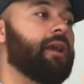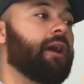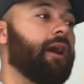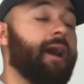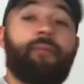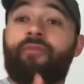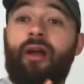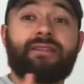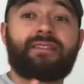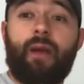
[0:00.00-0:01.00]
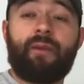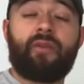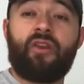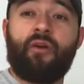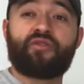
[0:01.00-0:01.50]
I'm not stopping
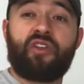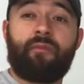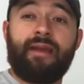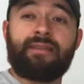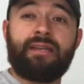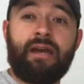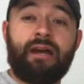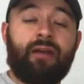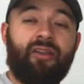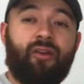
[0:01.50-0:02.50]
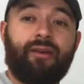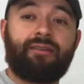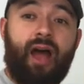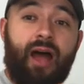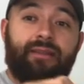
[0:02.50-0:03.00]
the notes with my tongue. I'm not going
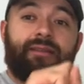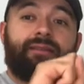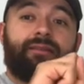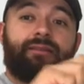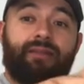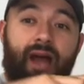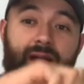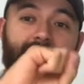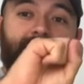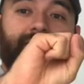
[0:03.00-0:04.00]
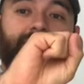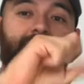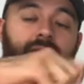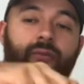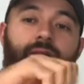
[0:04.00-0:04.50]
dot, dot,
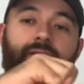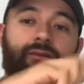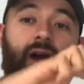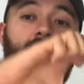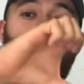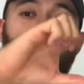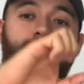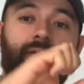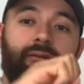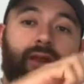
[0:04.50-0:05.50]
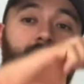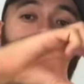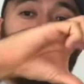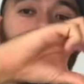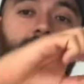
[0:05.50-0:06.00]
dot. I'm going da, da,
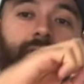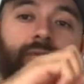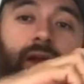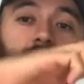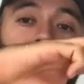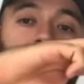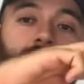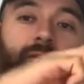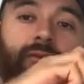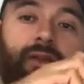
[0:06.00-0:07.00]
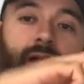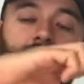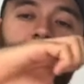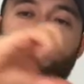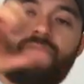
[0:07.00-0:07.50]
da, da.
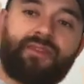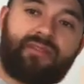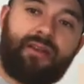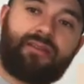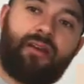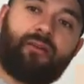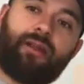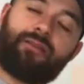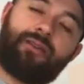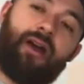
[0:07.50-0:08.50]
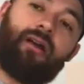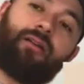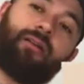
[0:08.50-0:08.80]
This is my tongue, right? Da,